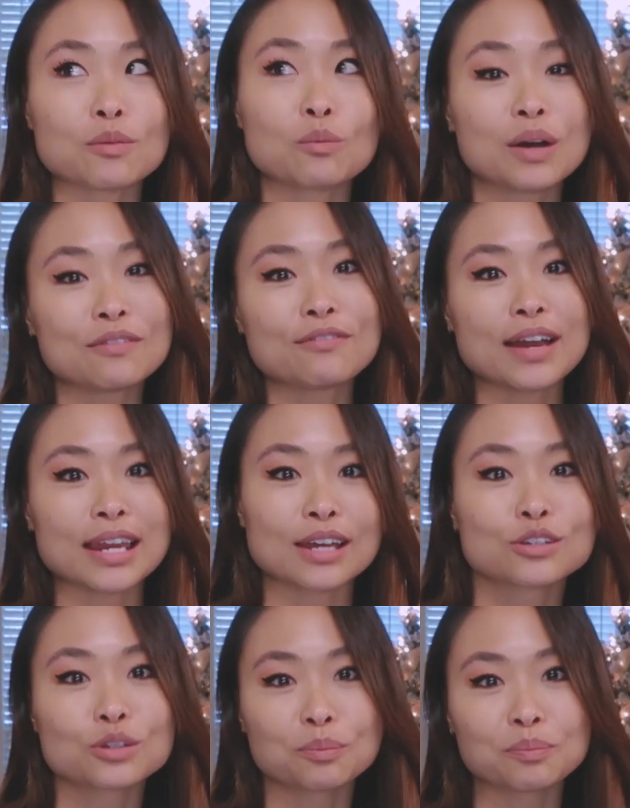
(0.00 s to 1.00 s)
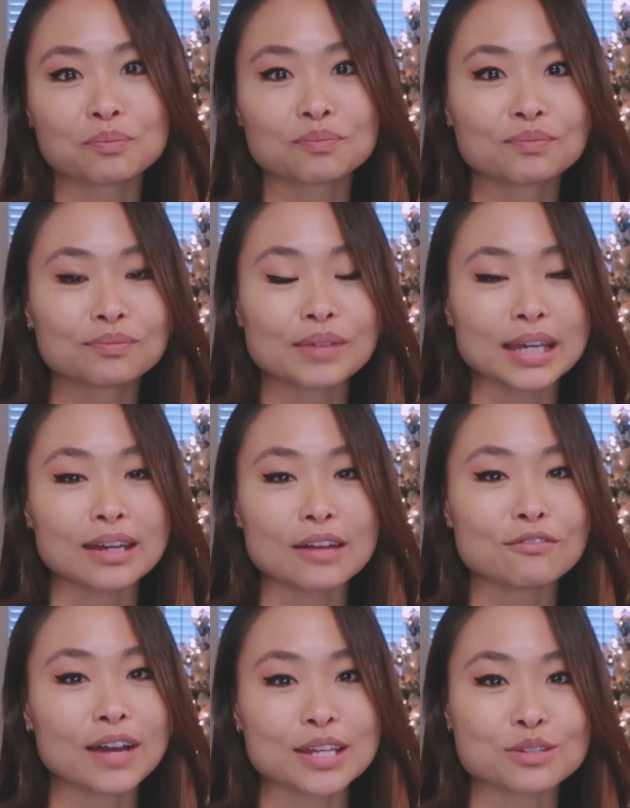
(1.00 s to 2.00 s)
from what financial
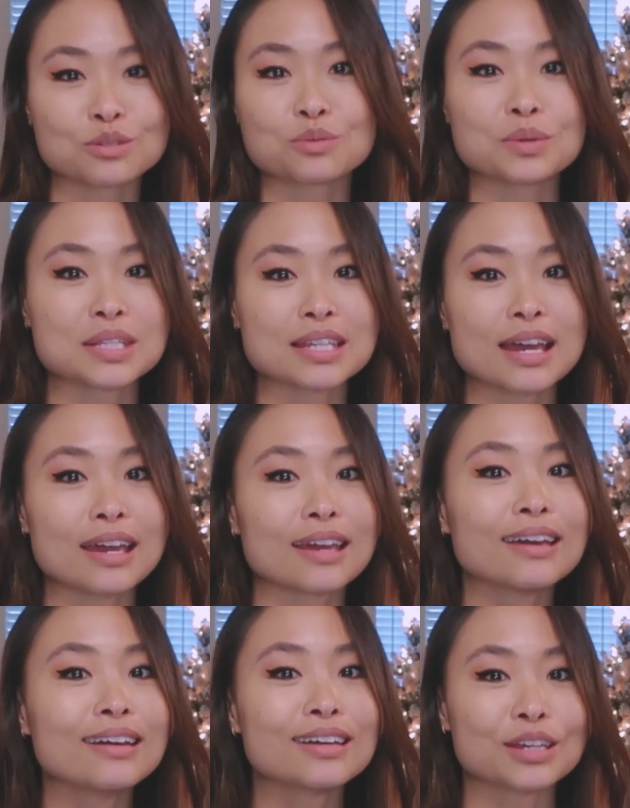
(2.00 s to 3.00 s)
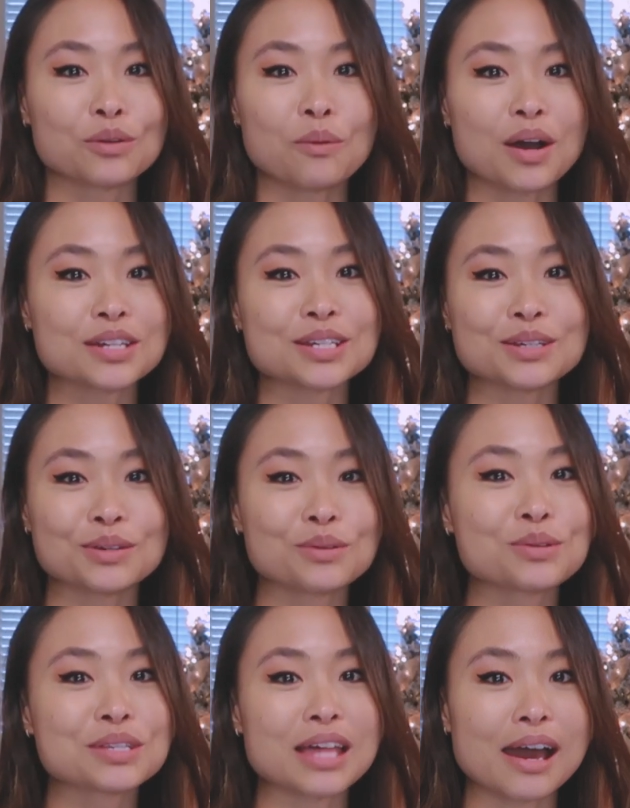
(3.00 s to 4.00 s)
advisors would say, you want to
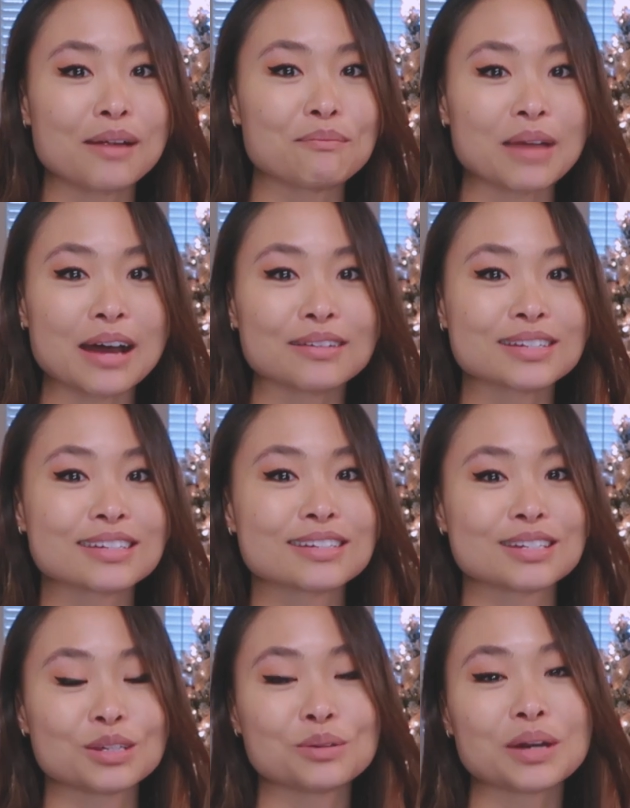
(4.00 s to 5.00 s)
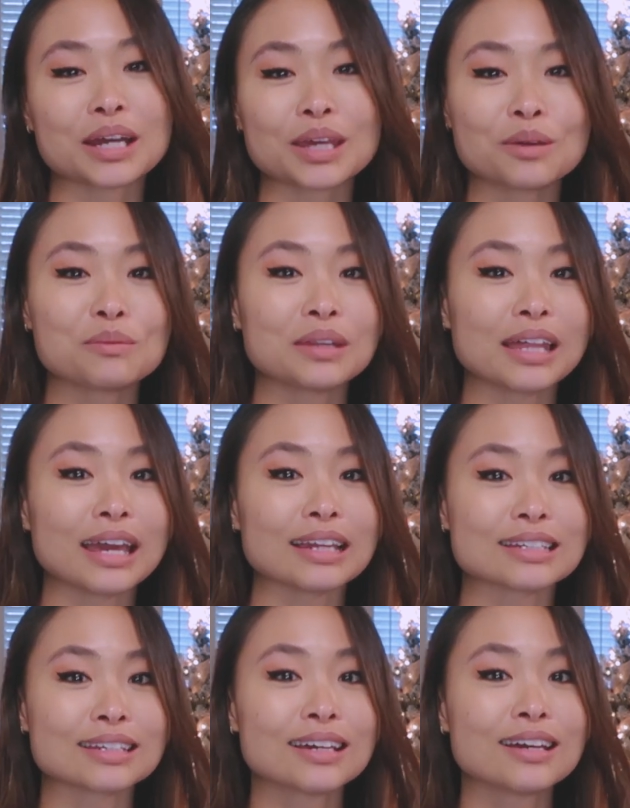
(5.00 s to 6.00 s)
use that amount to
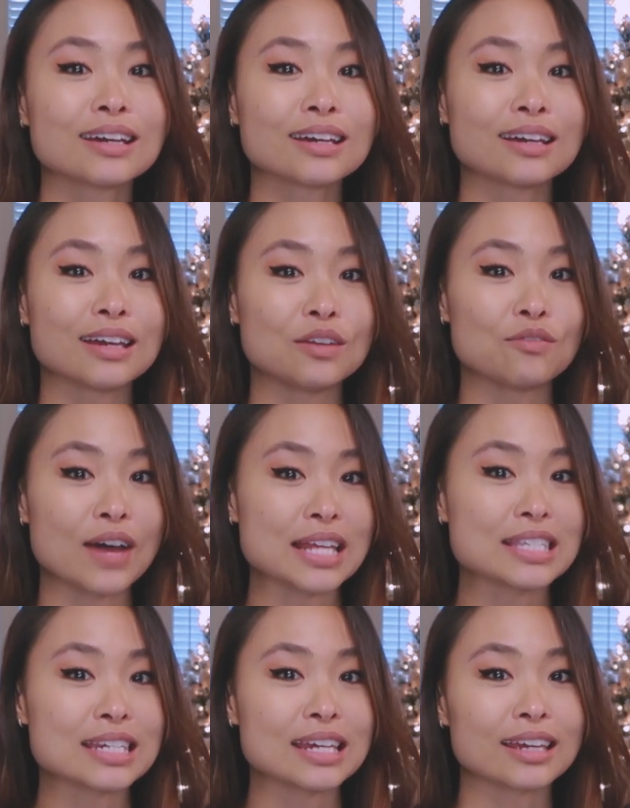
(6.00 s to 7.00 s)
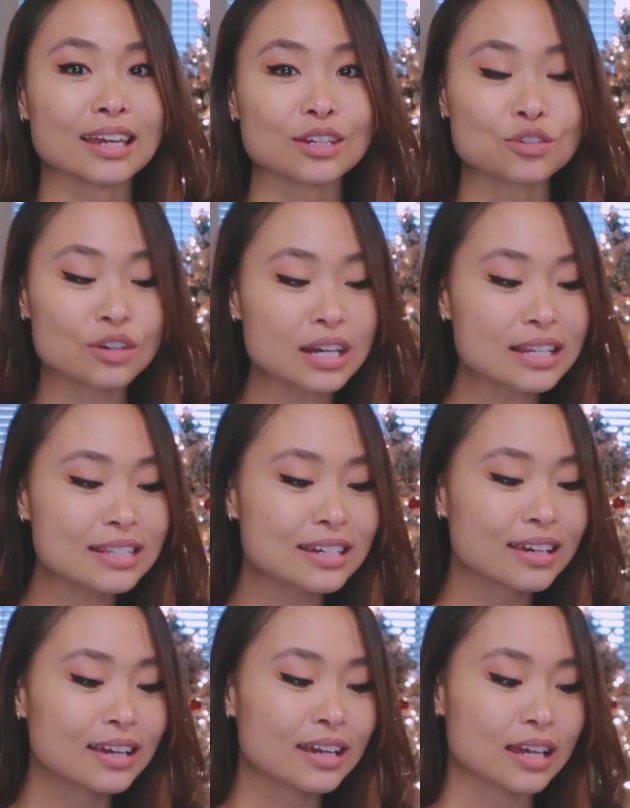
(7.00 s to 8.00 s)
accumulate investing interest.